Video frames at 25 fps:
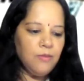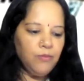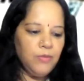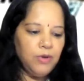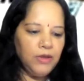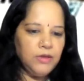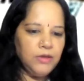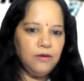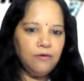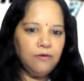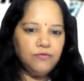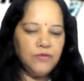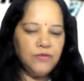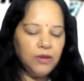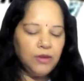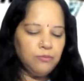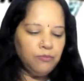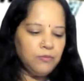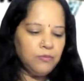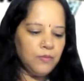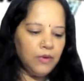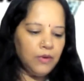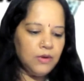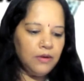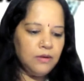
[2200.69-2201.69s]
Many of
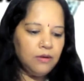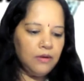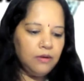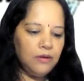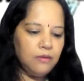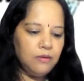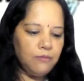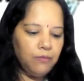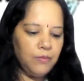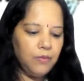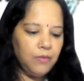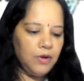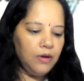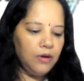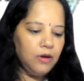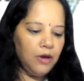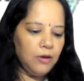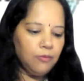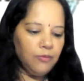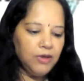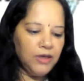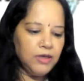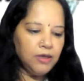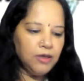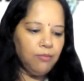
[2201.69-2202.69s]
them
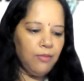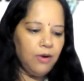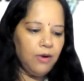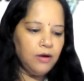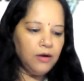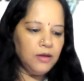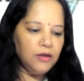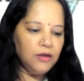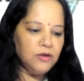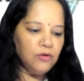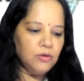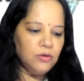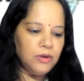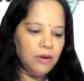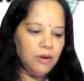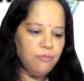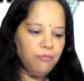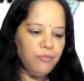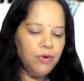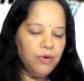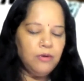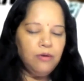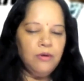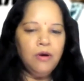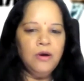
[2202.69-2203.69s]
have been demanding your
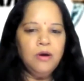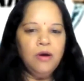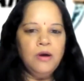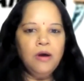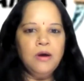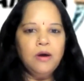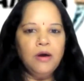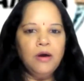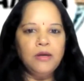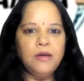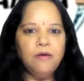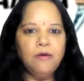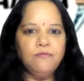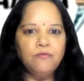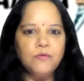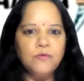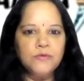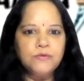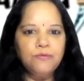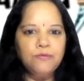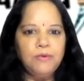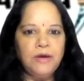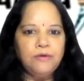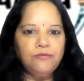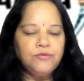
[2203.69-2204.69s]
number. And of
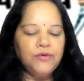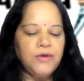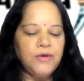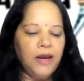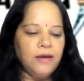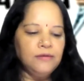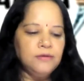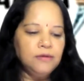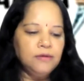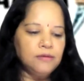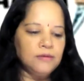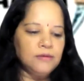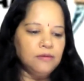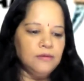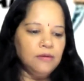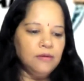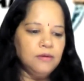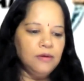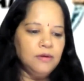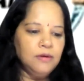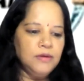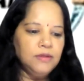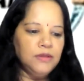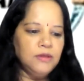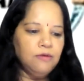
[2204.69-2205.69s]
course, we have shared it
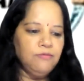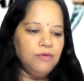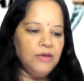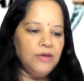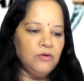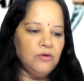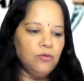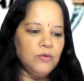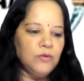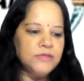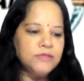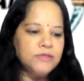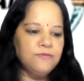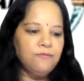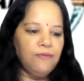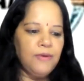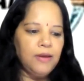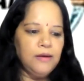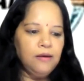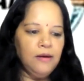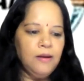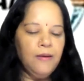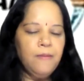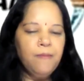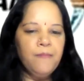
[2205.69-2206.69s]
in the window as
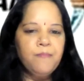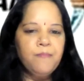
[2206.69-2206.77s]
well.